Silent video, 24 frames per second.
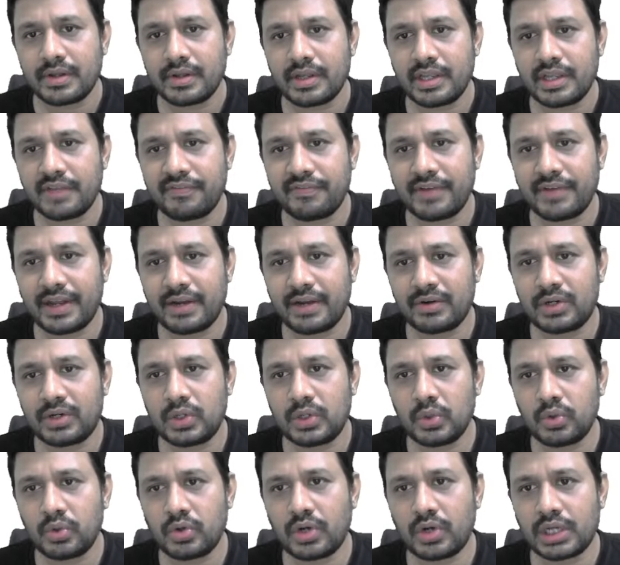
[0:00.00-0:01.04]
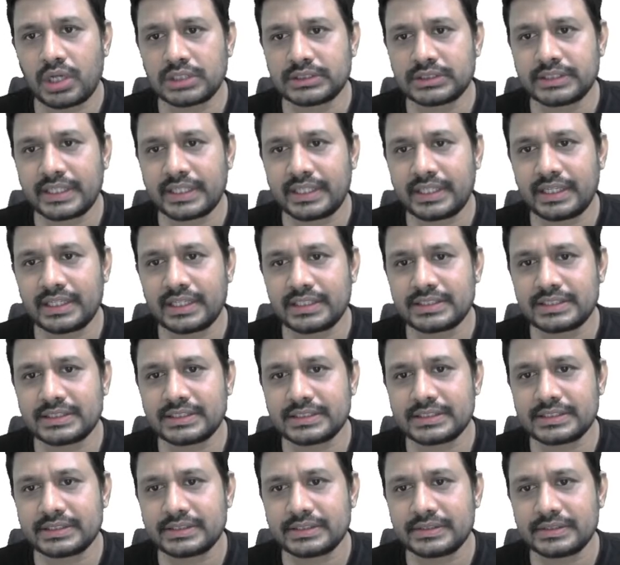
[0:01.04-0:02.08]
if I have two cos
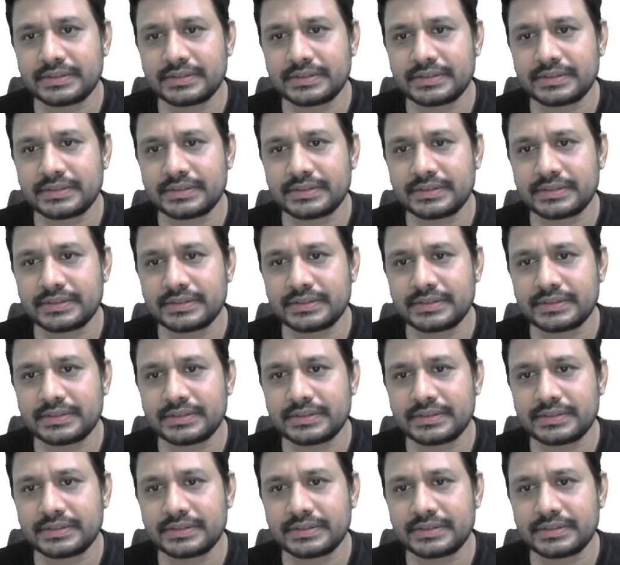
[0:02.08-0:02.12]
signals,